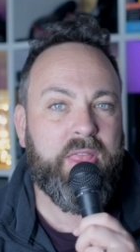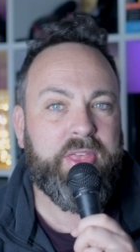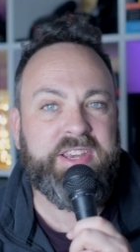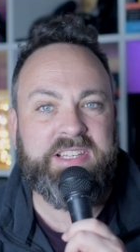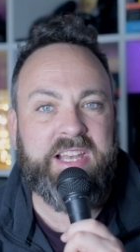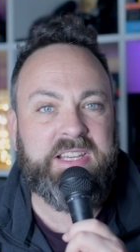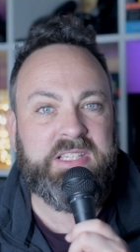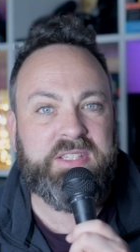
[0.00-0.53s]

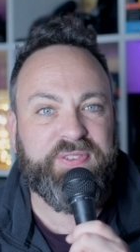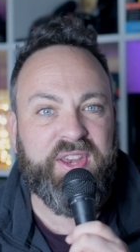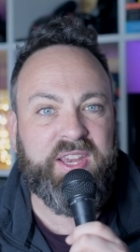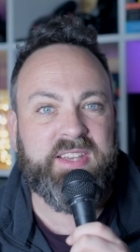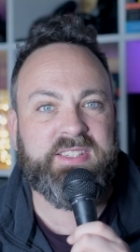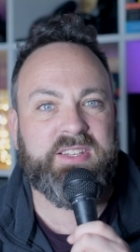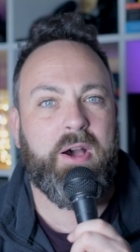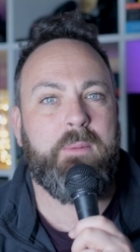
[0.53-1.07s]
These latest
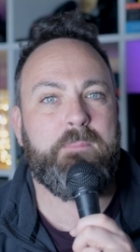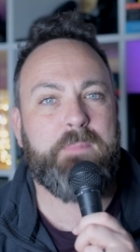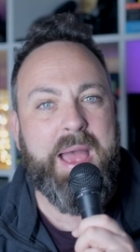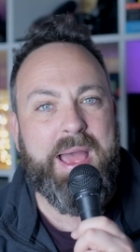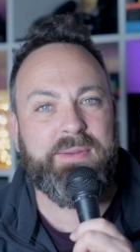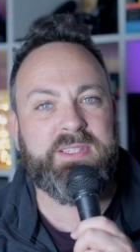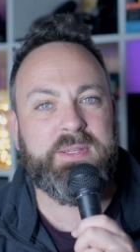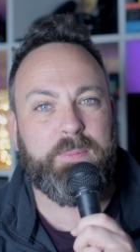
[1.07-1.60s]
figures are
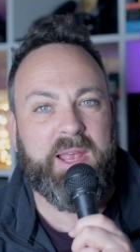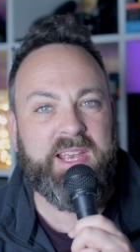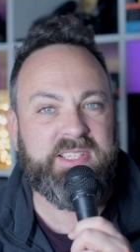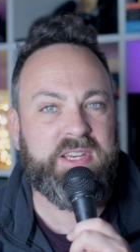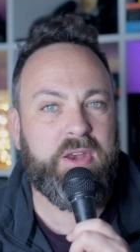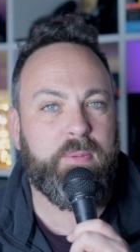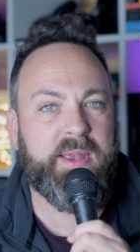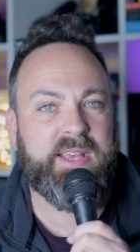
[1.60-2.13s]
bound to place
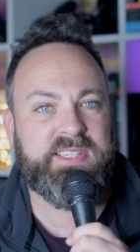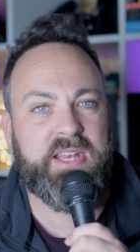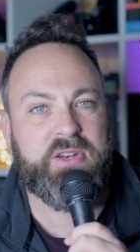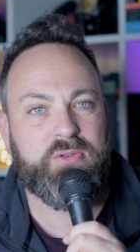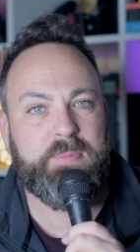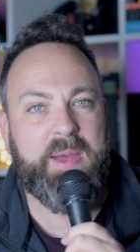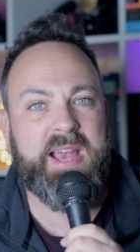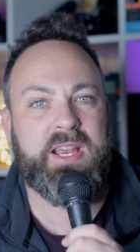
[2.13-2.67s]
the European
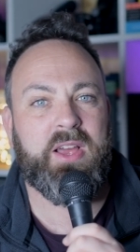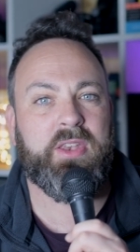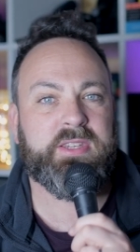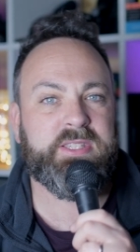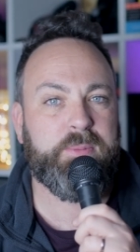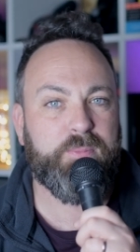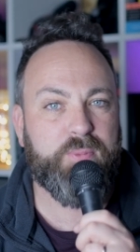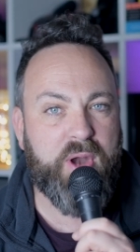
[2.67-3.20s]
Central Bank under
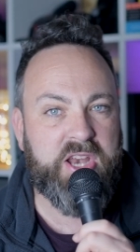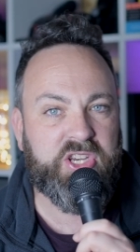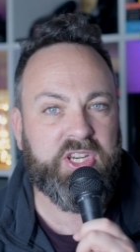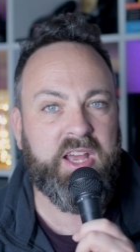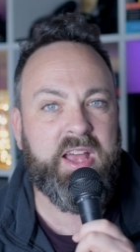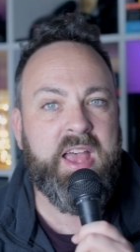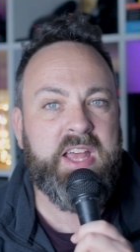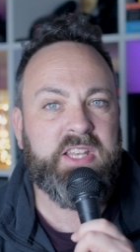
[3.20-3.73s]
some pressure